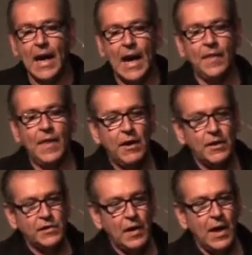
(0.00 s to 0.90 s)
And their
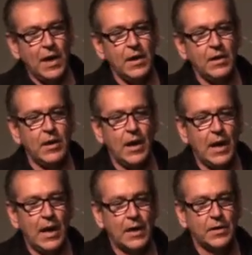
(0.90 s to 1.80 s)

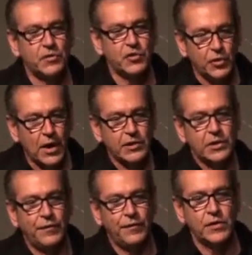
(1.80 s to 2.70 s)
entire
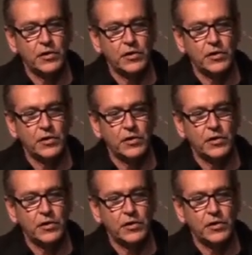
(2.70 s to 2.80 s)
structure for